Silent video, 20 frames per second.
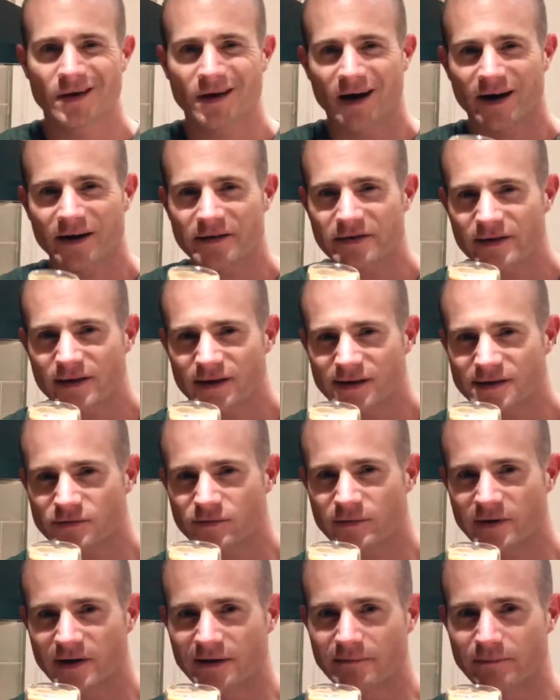And I think it's
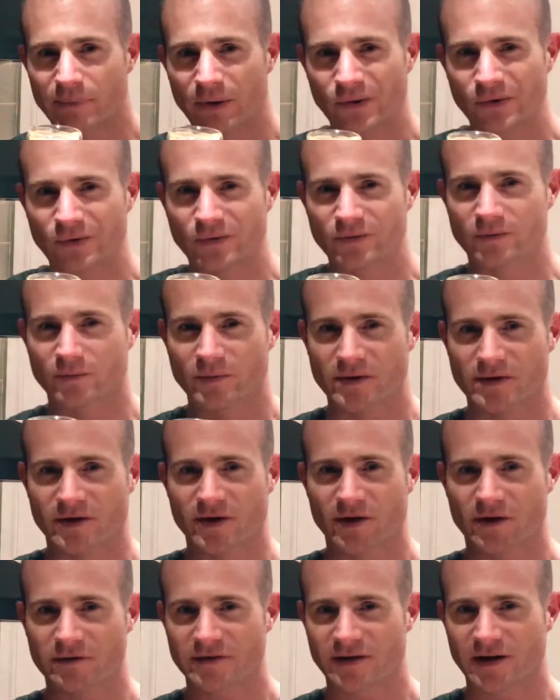really important with a
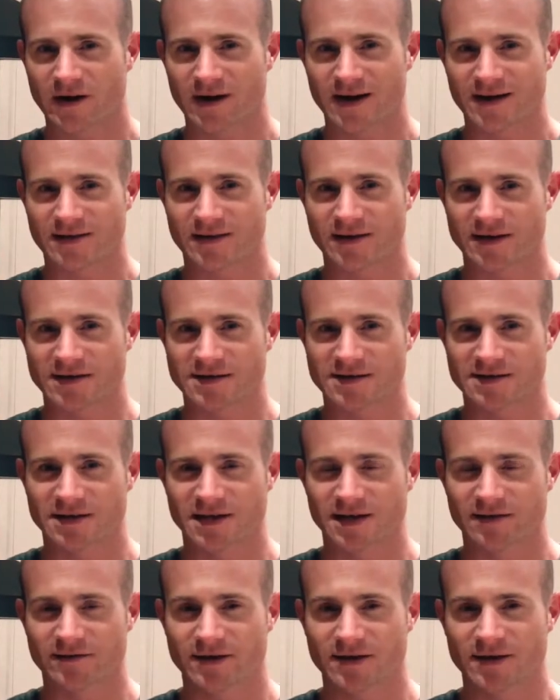coffee like this to
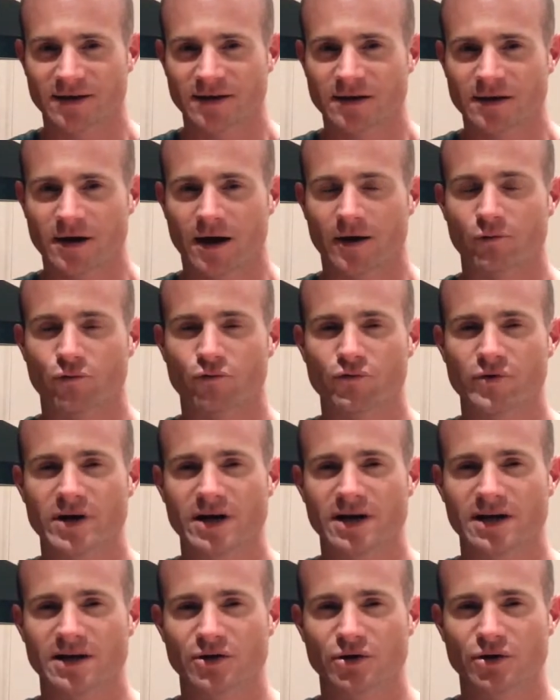give it a
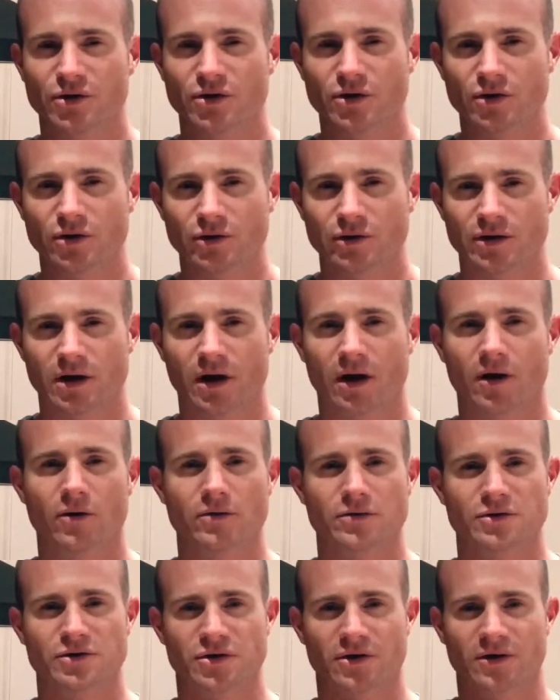really good
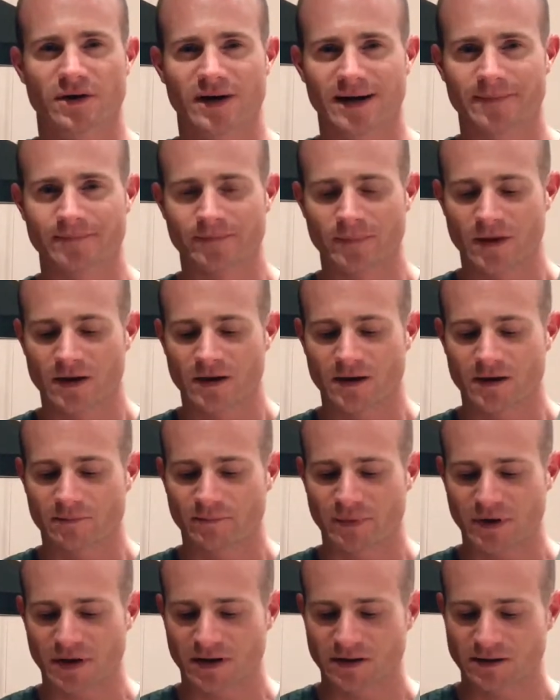long try,
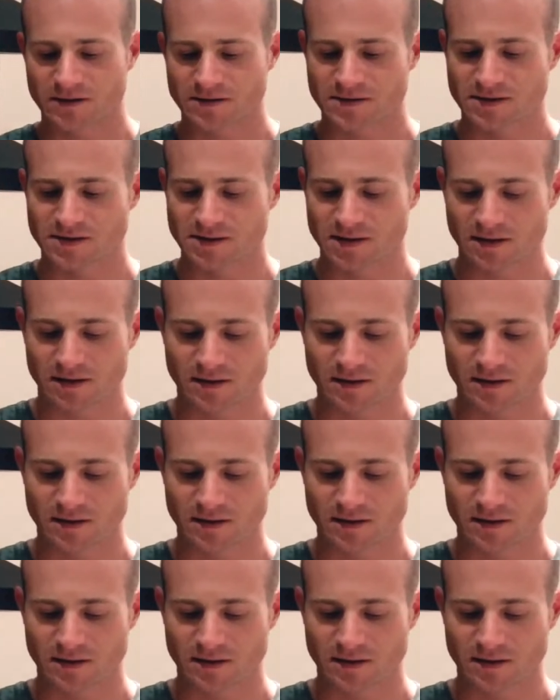because